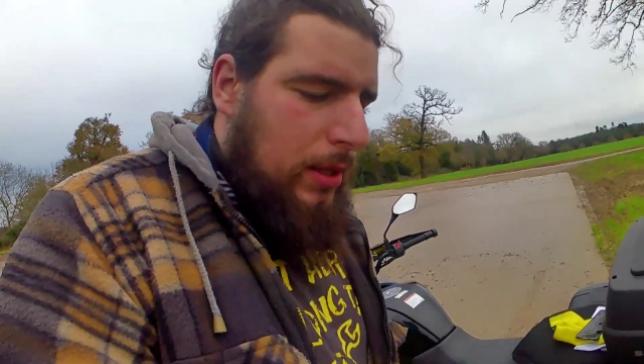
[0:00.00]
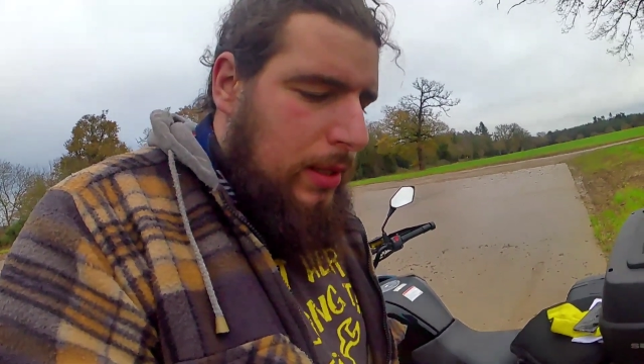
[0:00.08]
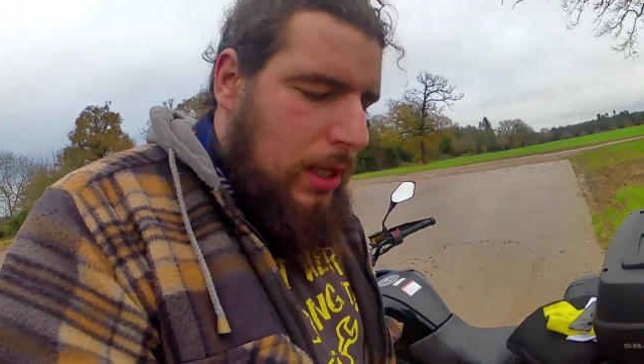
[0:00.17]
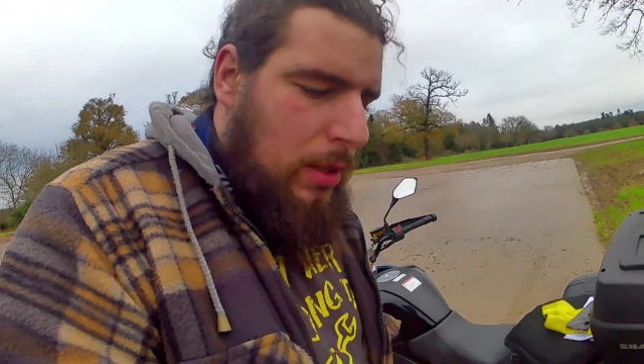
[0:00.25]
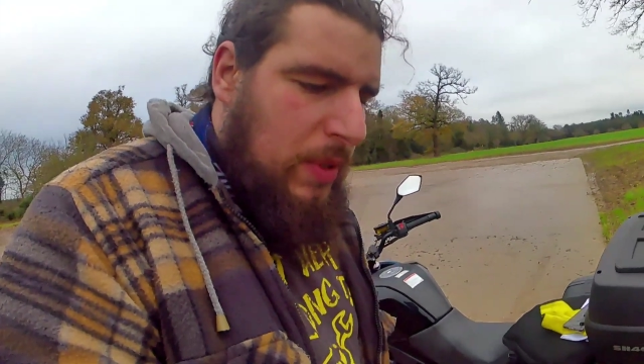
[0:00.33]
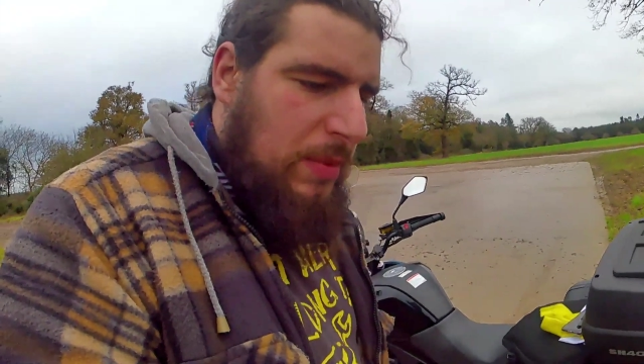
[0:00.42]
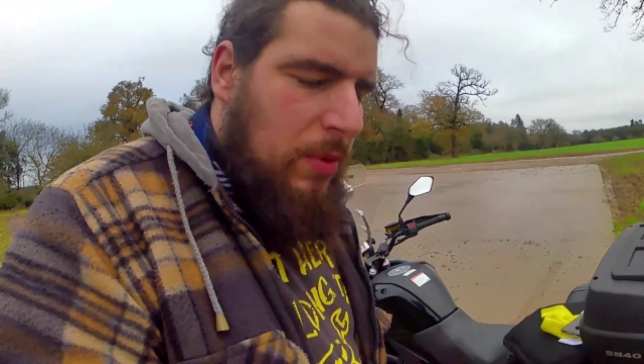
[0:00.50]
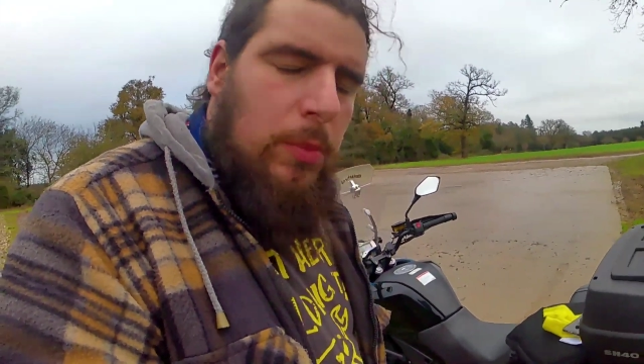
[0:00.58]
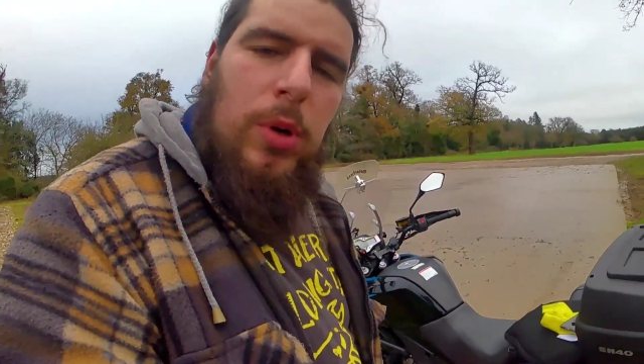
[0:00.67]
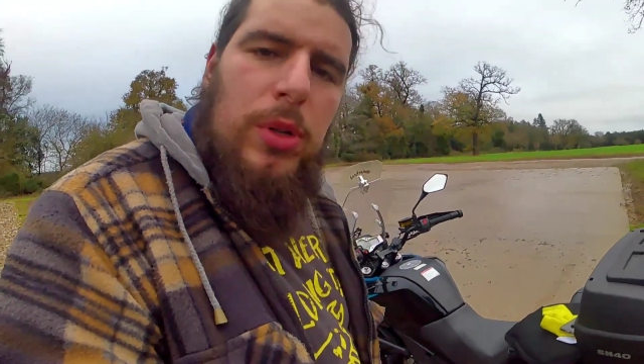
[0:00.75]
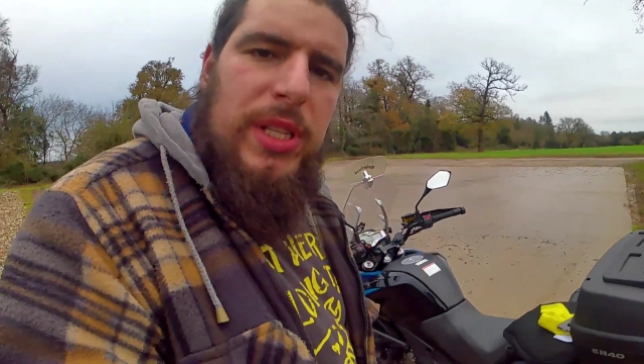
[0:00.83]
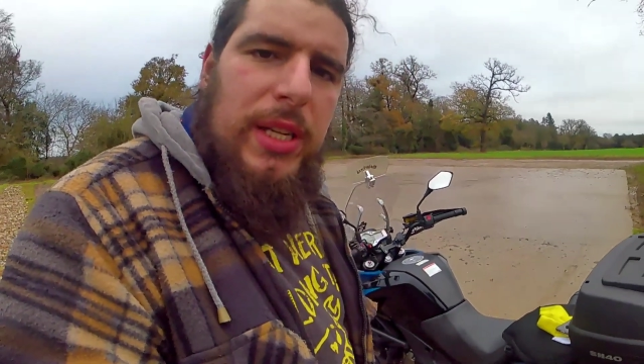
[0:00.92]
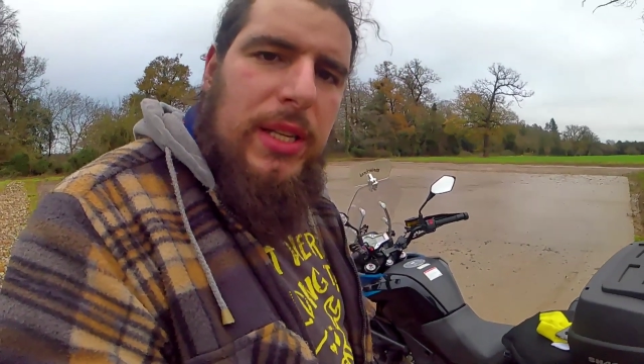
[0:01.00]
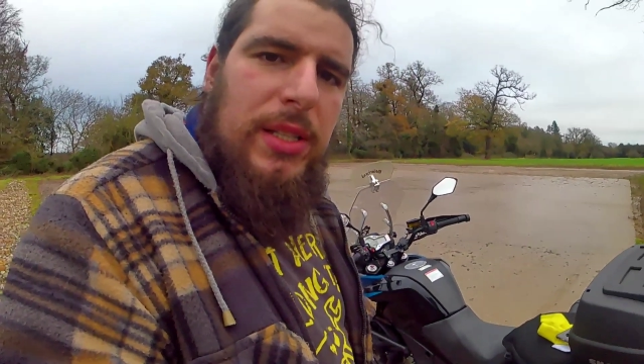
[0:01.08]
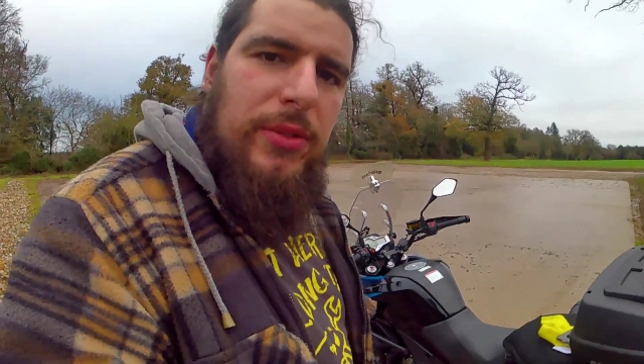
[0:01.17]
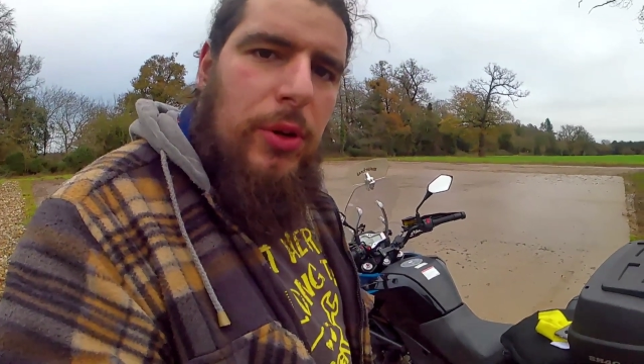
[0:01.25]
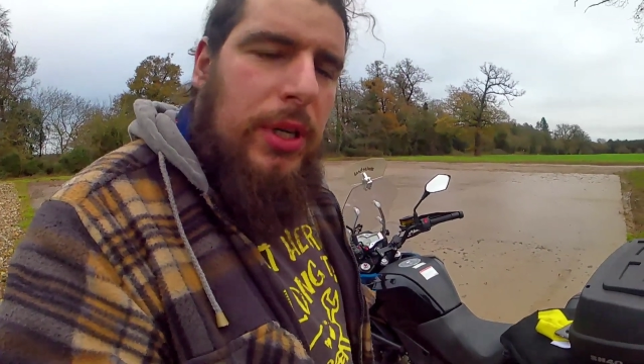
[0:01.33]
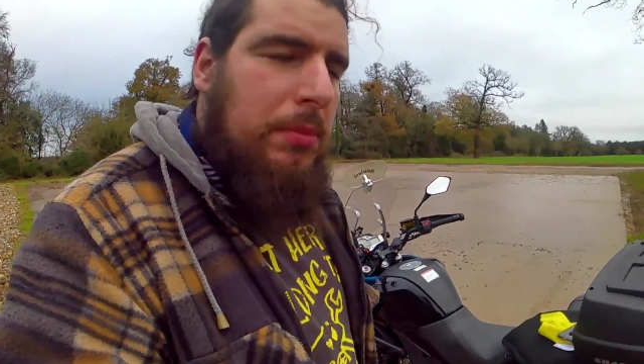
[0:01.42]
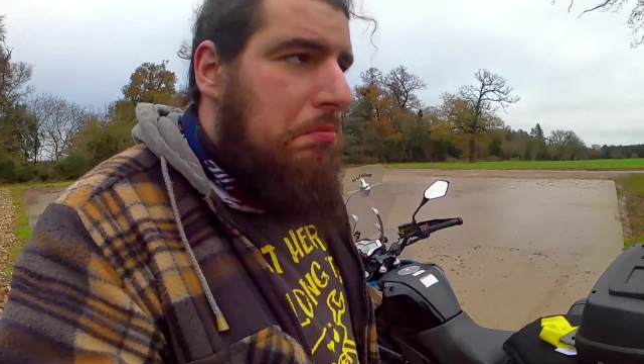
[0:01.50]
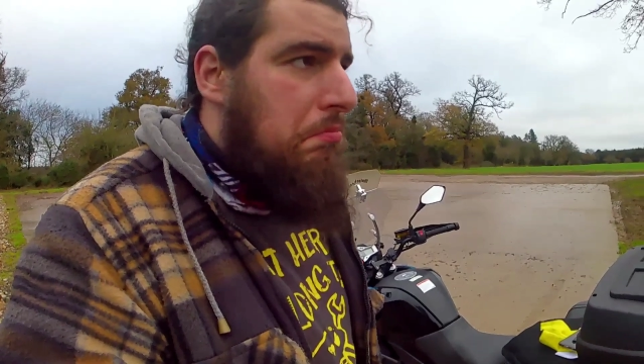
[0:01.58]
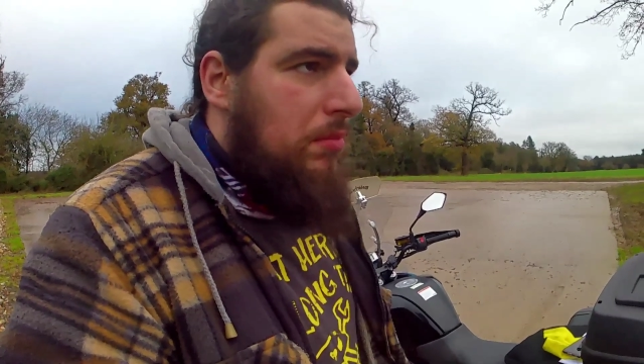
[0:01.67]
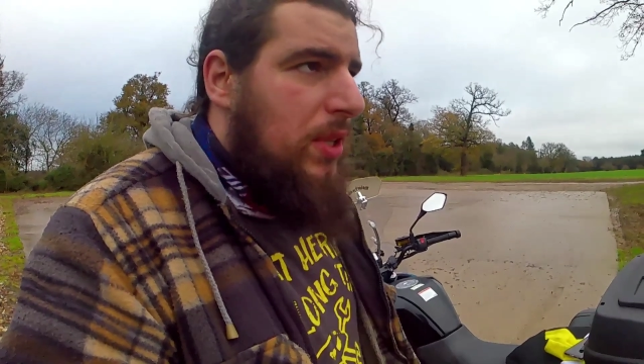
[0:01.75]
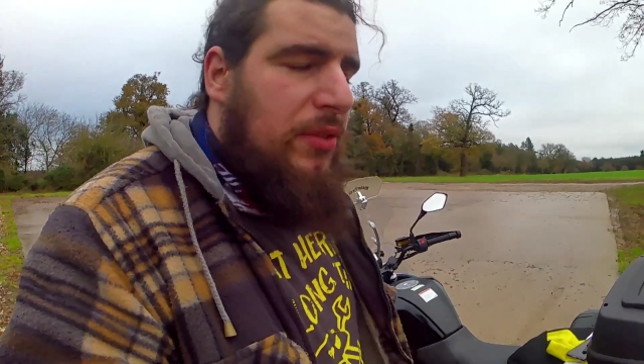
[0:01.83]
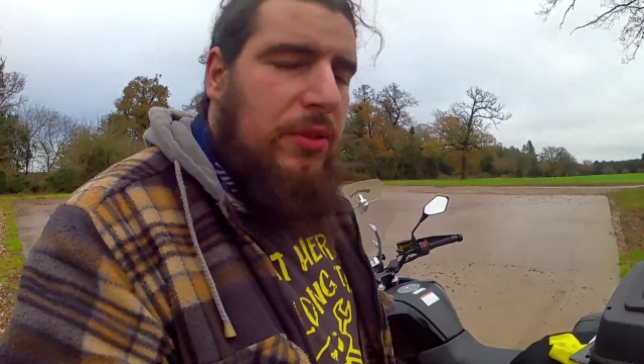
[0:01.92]
Now people bought tickets for it,
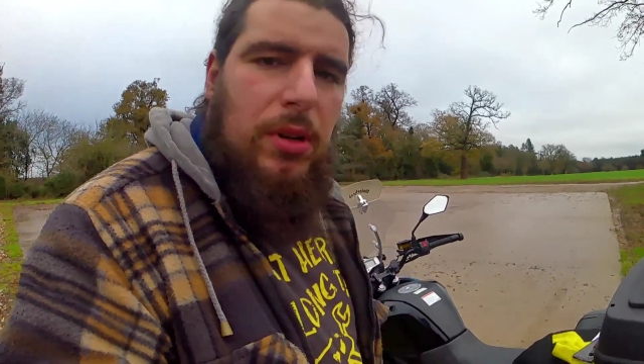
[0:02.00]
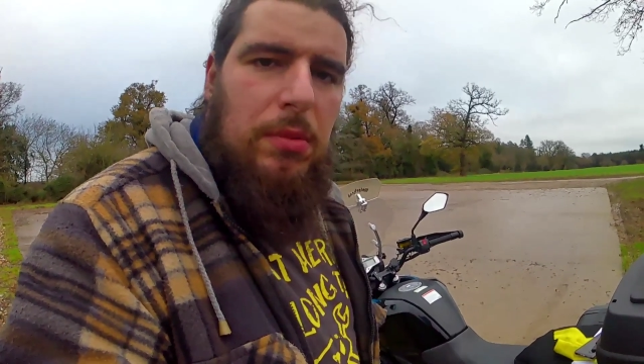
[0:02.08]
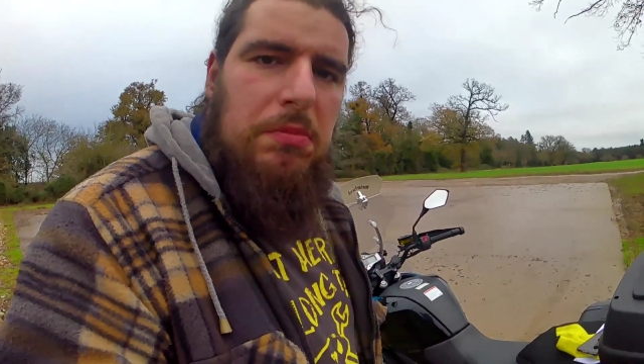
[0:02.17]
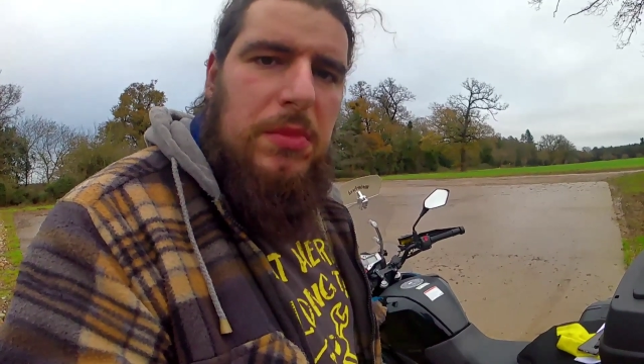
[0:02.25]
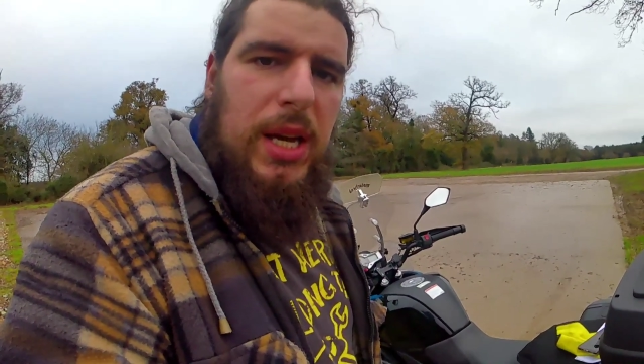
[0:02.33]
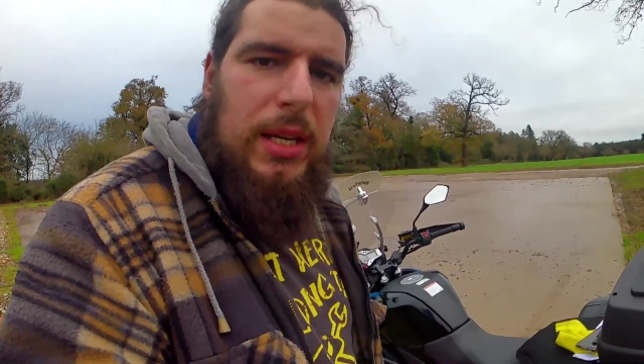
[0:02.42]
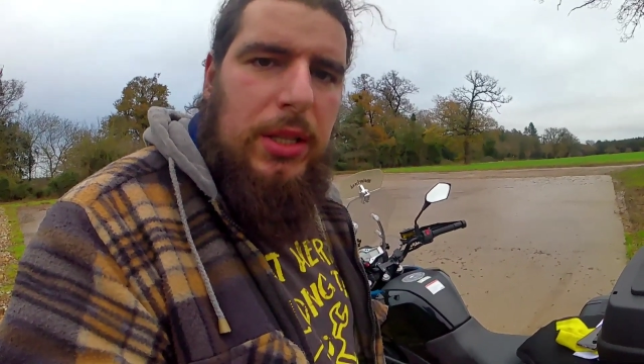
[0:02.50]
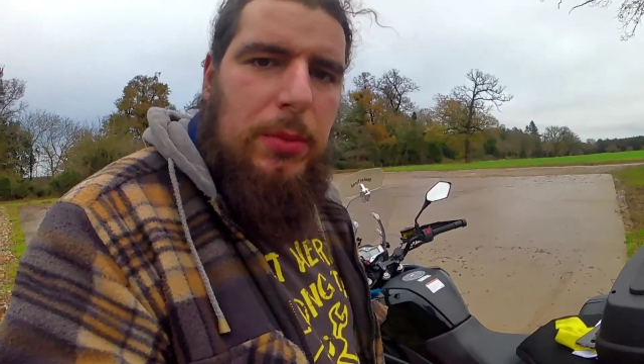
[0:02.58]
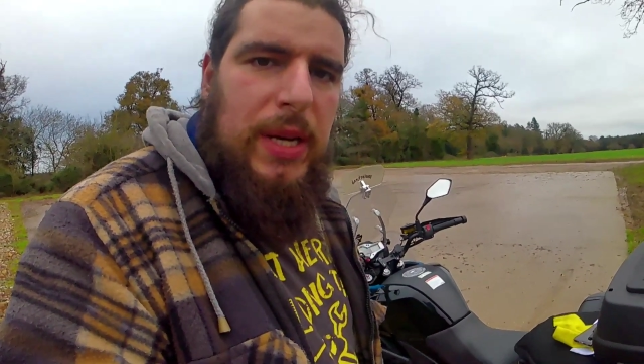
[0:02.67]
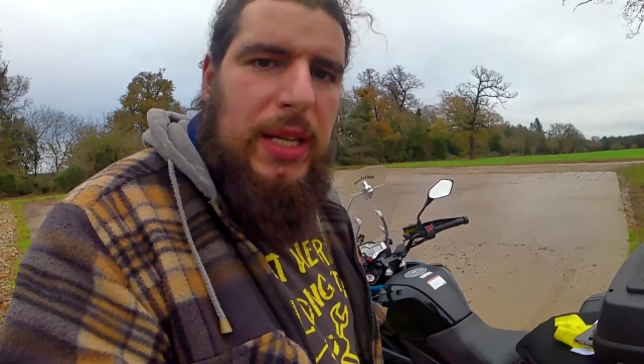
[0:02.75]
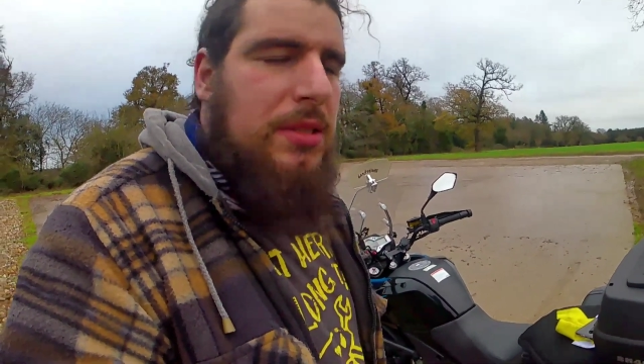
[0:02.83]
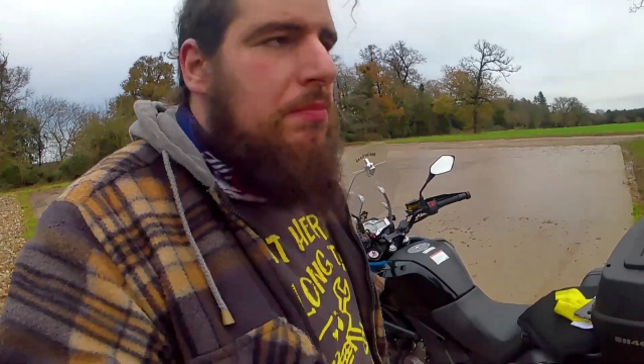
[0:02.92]
they thought, yeah, good band,